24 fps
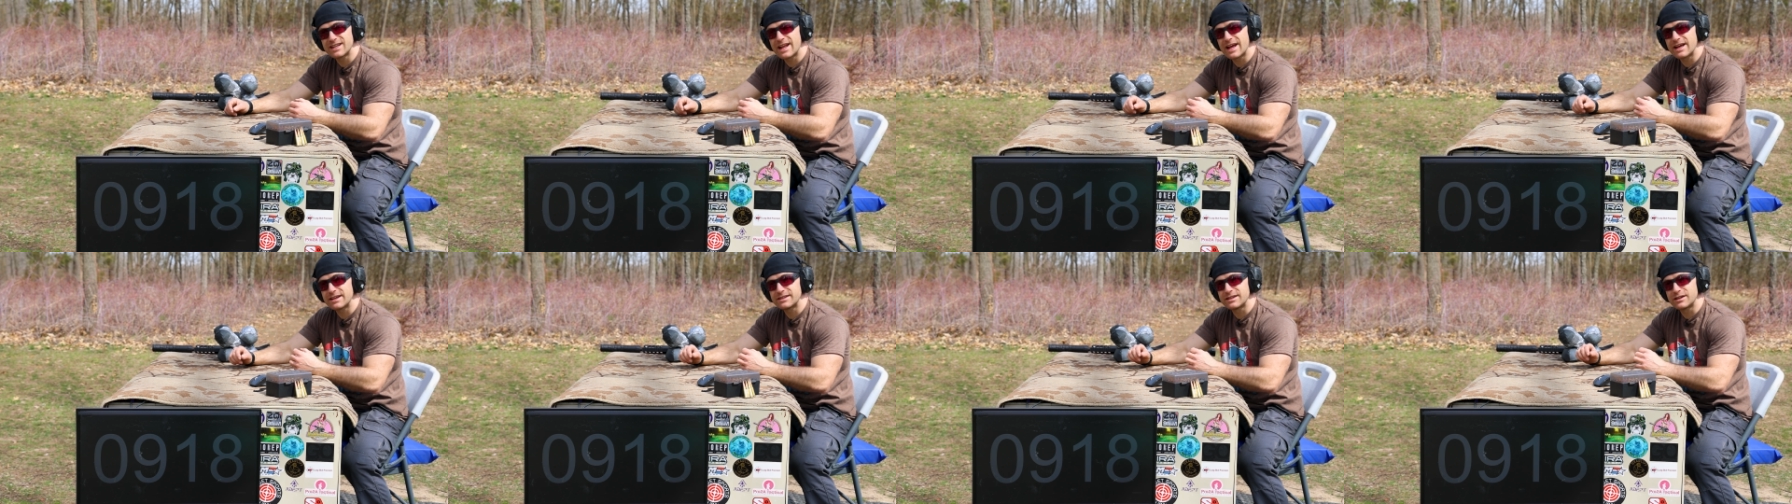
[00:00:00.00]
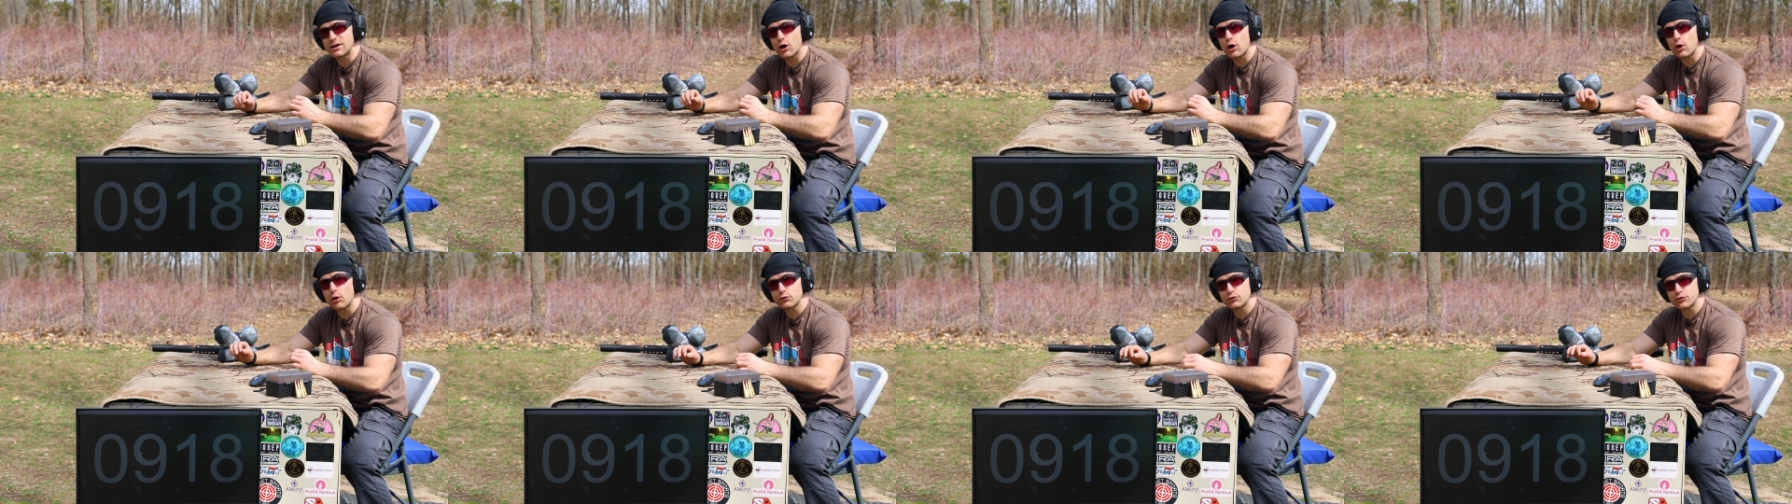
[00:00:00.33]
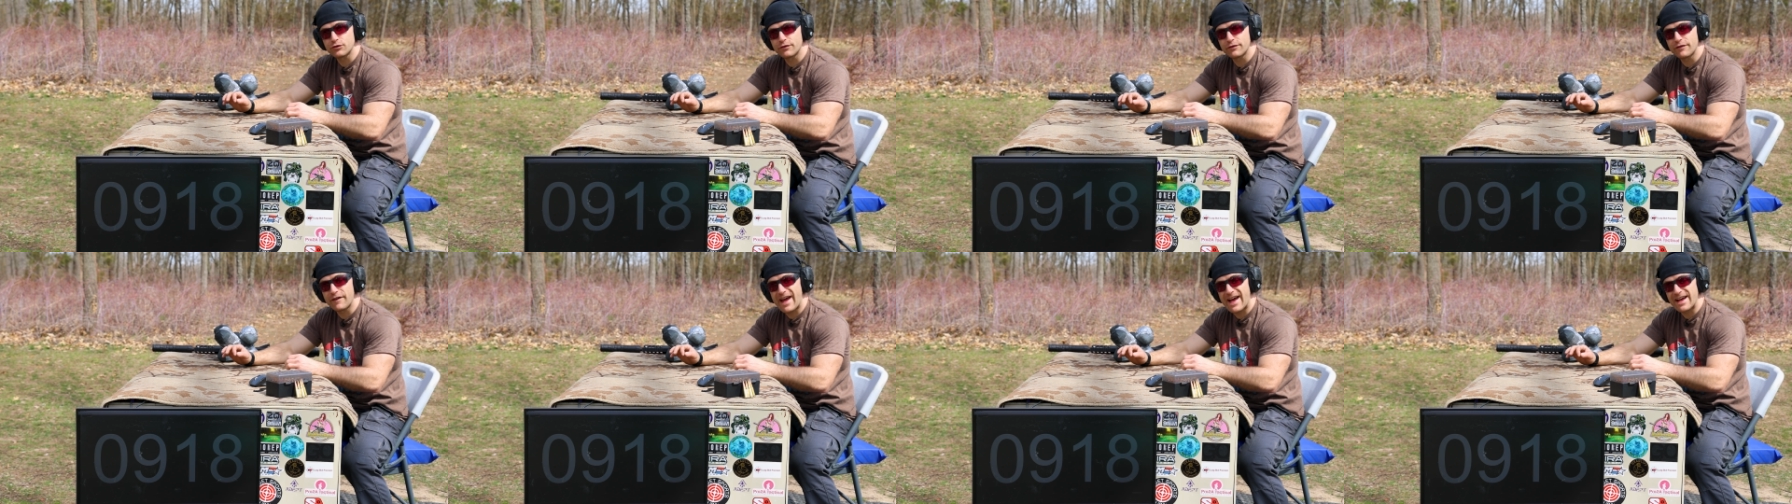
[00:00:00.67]
It has an
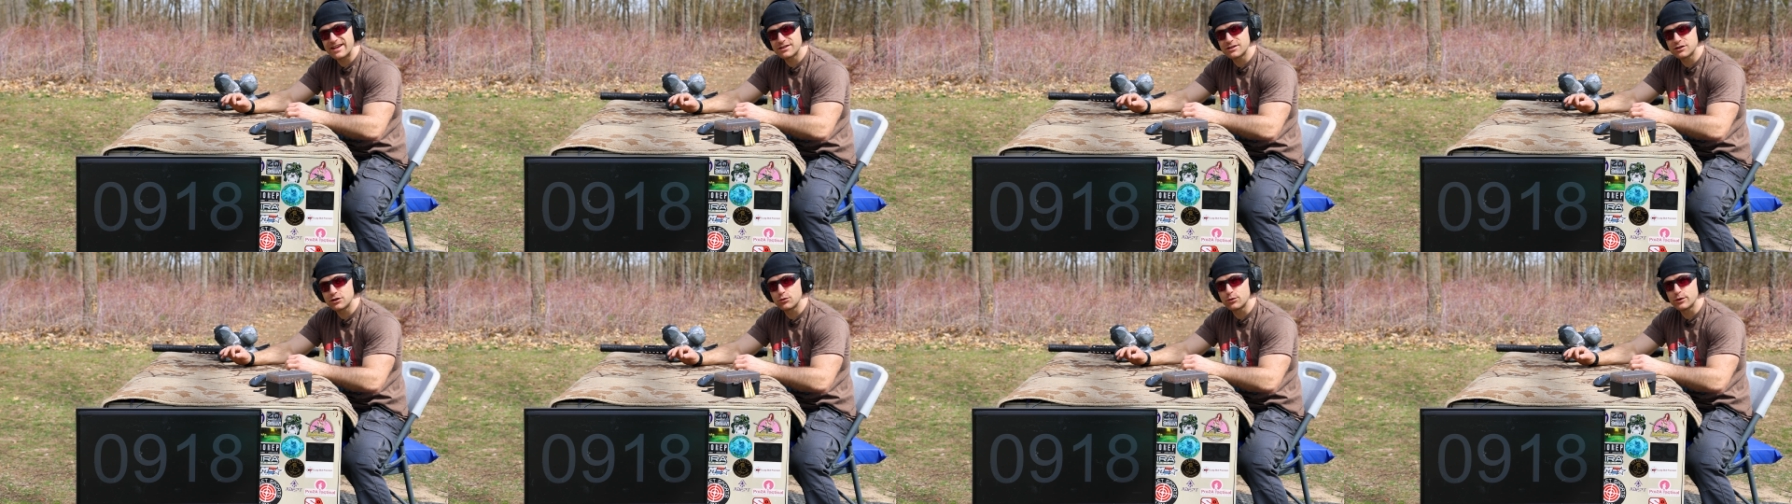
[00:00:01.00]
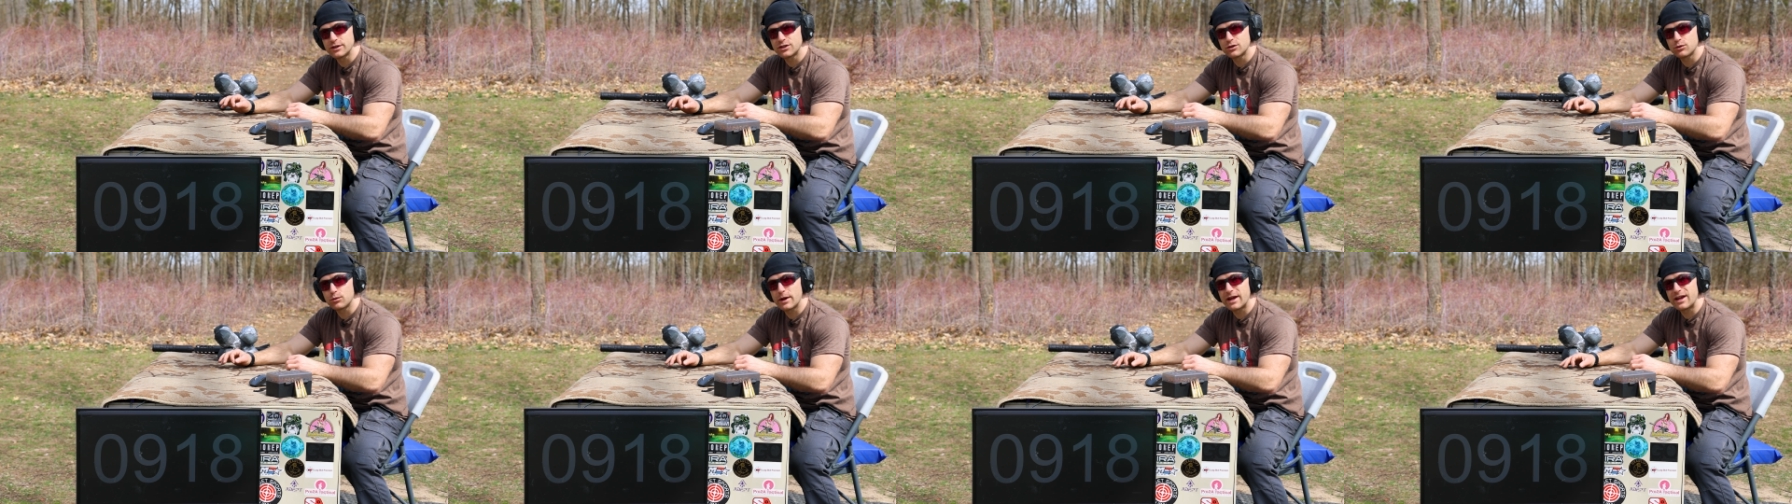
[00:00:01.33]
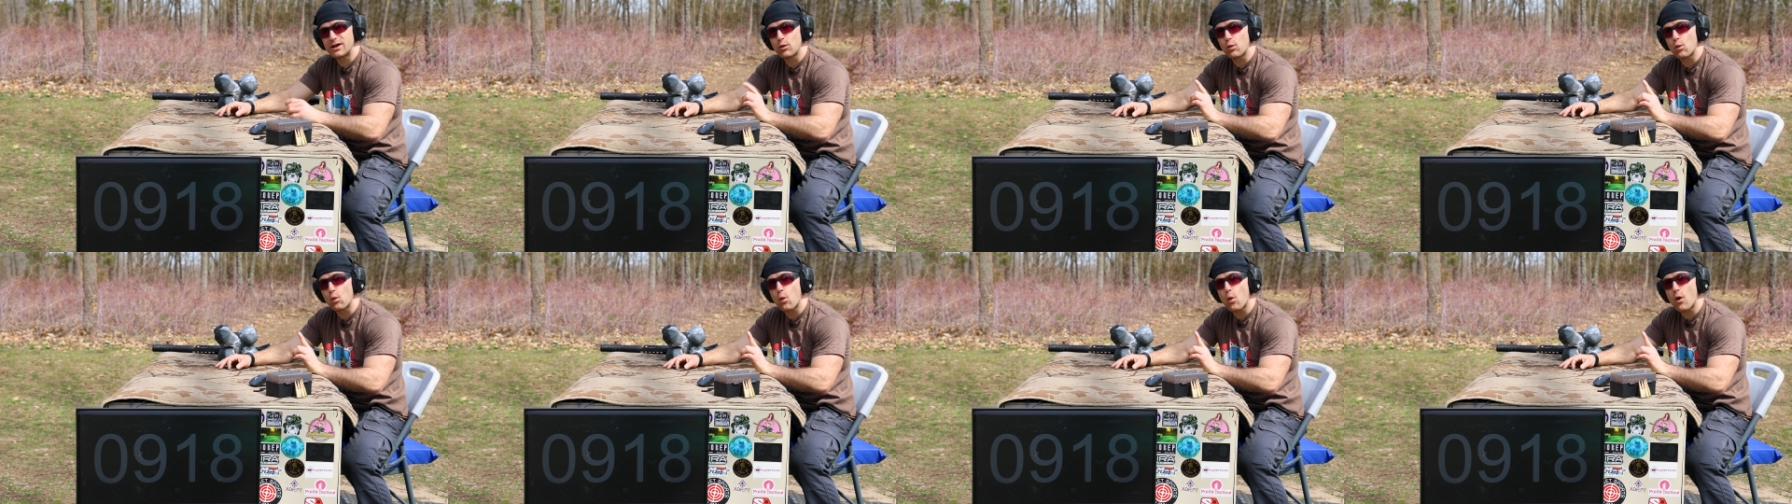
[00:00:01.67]
ultra-fast twist
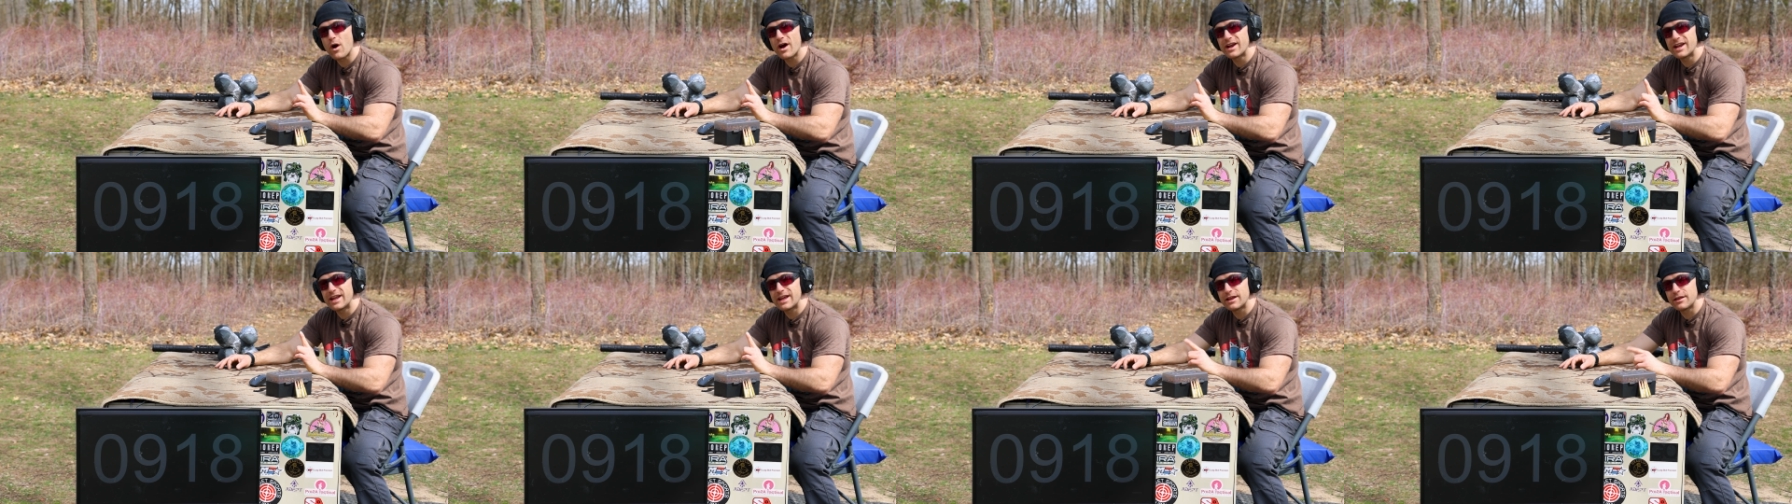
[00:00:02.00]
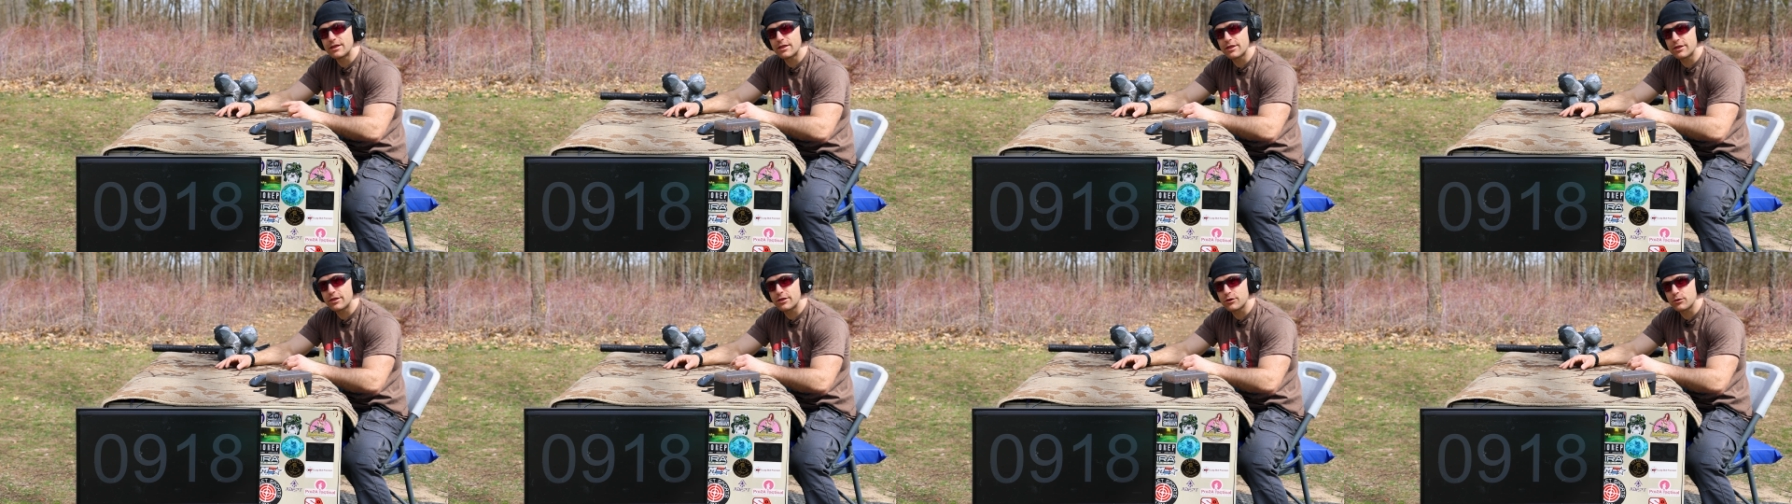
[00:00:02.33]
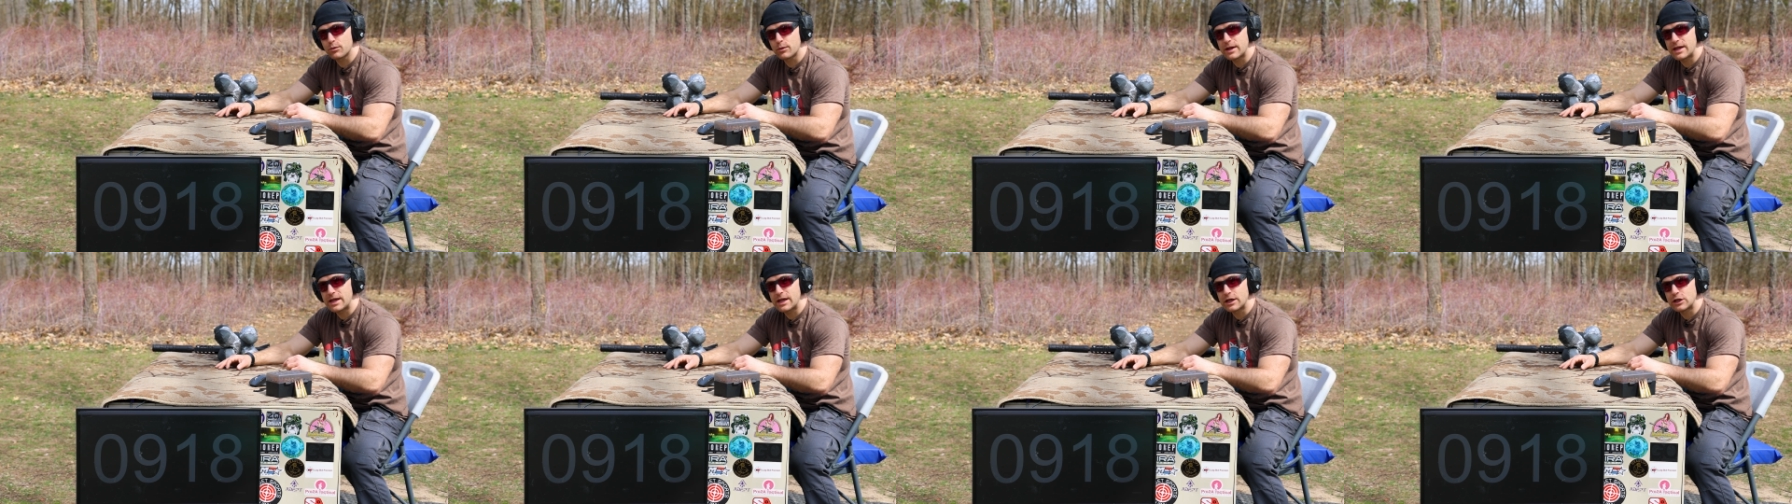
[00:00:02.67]
rate, one in
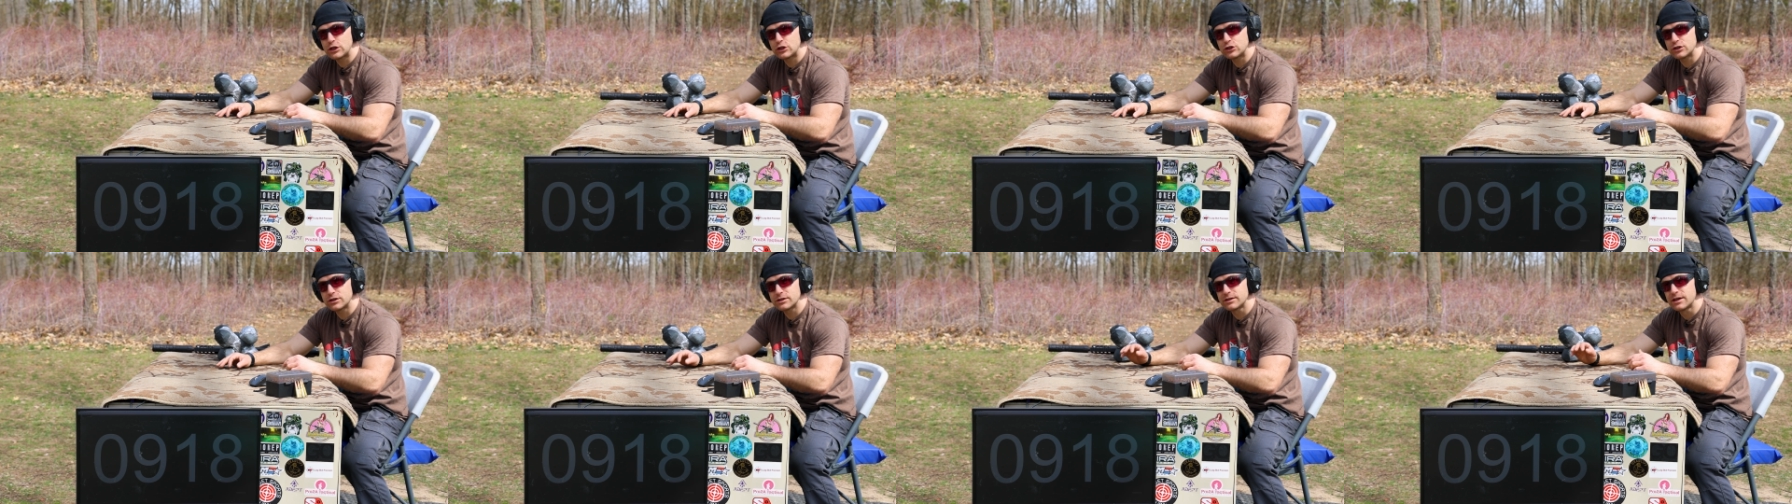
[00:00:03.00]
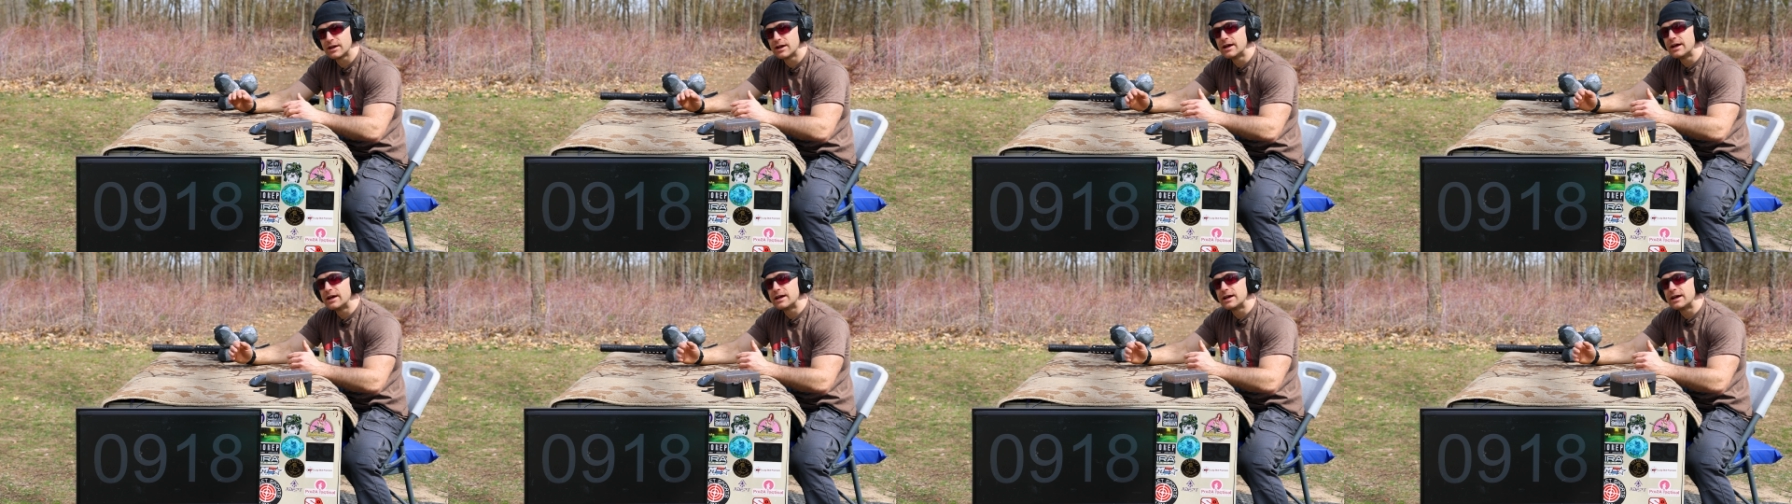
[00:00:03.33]
three inches.